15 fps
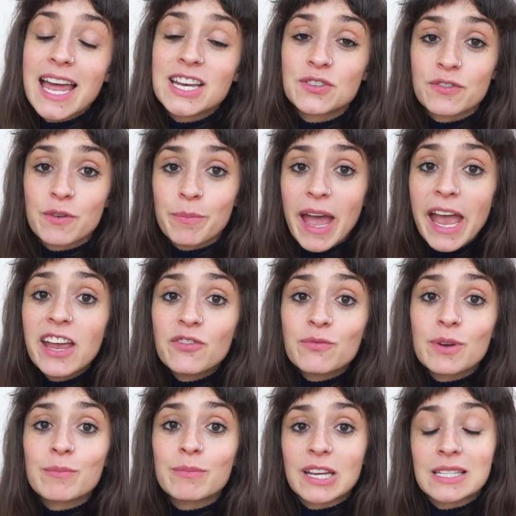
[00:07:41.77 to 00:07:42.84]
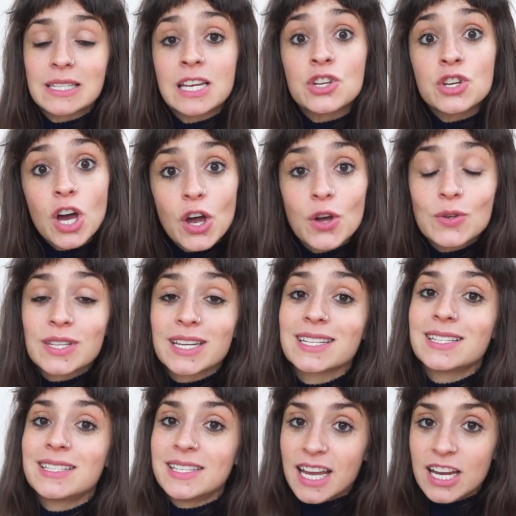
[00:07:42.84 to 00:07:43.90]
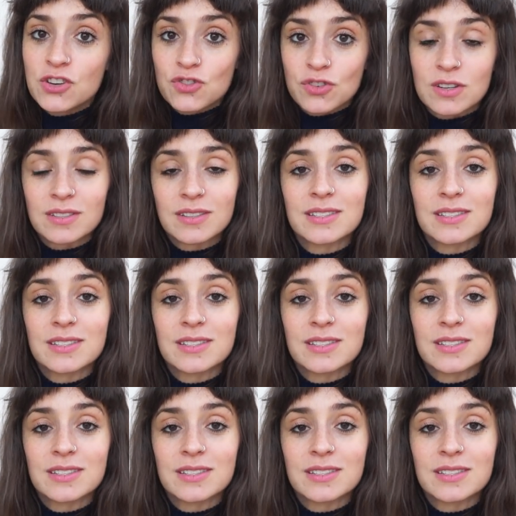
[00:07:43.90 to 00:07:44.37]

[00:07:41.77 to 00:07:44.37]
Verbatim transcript: edge of the pavement because he knows that it's dangerous,